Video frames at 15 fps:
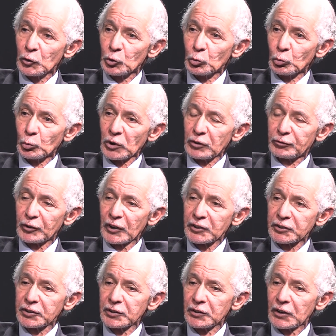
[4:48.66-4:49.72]

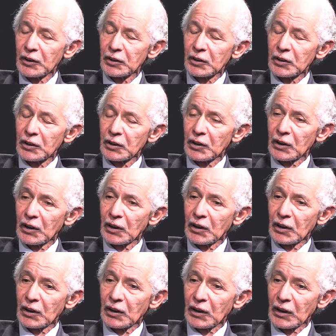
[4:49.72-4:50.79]
Wilfred
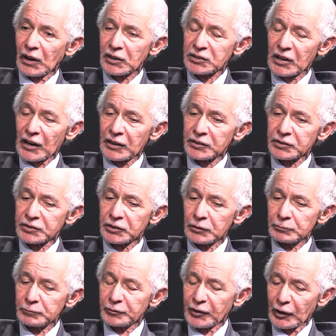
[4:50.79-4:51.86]
has had
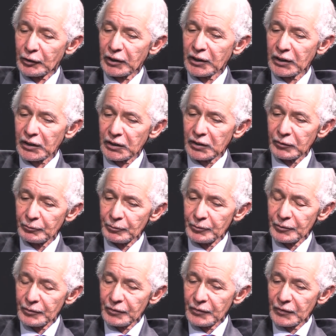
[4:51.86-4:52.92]
some very
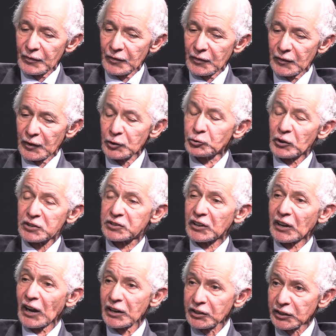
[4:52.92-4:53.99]
interesting
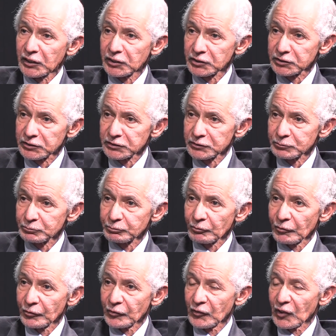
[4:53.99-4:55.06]
ideas
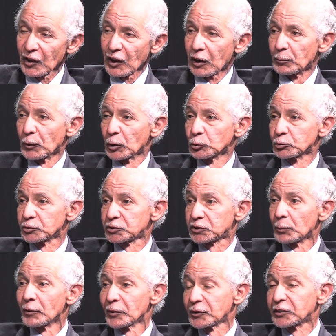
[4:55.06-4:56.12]
about some
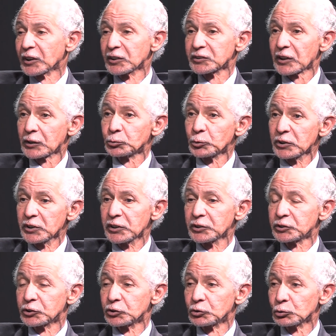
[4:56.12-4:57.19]
of the things that we need
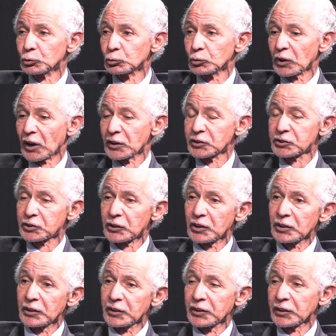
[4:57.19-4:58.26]
to do, and
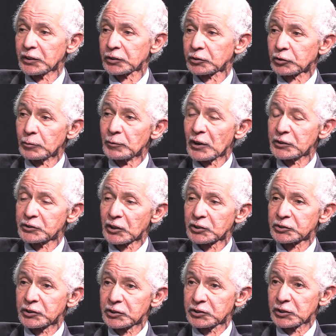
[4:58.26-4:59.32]
certainly the criminal
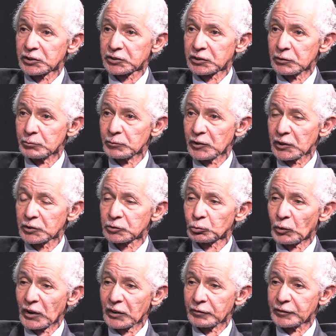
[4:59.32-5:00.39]
justice system is
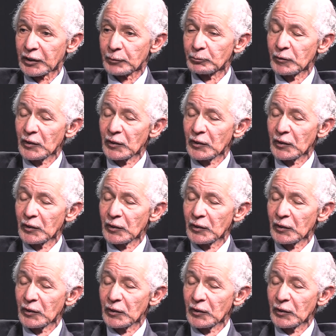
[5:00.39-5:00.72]
one of them.